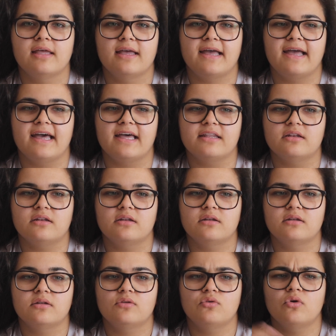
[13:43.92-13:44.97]
and
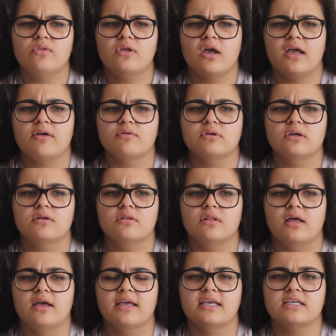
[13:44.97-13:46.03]
not that I
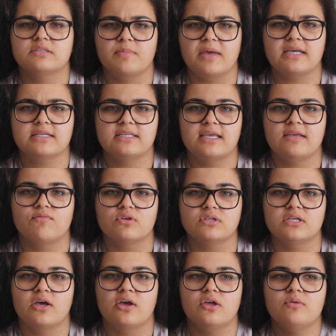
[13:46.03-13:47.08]
like expect it in
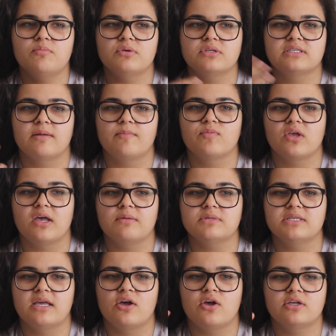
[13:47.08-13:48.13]
return, but sometimes
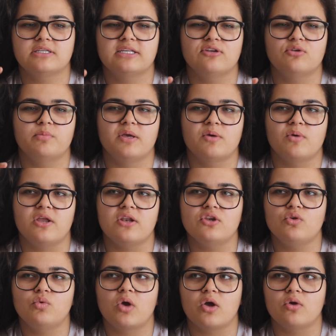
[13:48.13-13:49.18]
it hurts a little bit when
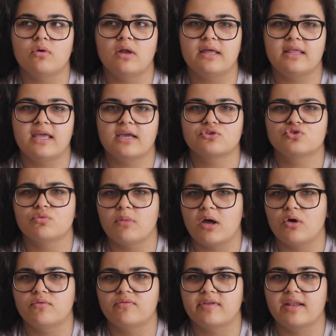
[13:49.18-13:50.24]
you go like the extra
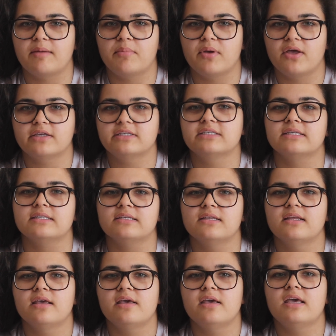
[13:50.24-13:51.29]
mile for that person
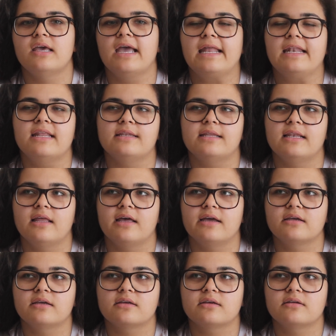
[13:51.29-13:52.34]
and then they're
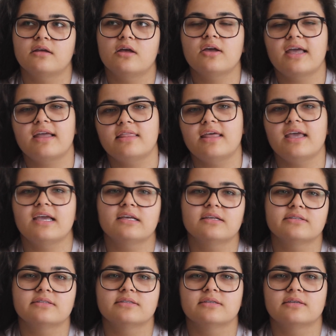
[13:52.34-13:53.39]
like, okay,
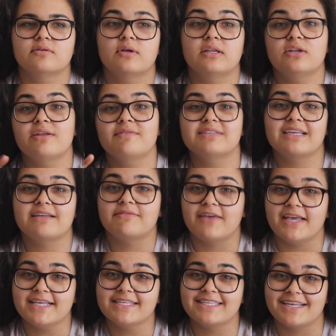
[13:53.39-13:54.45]
thanks. Well, they don't even say
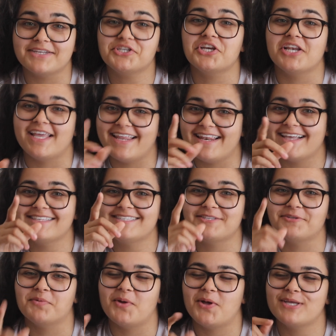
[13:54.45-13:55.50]
thanks actually, that's
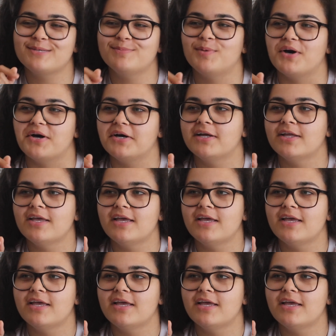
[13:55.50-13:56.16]
the worst part.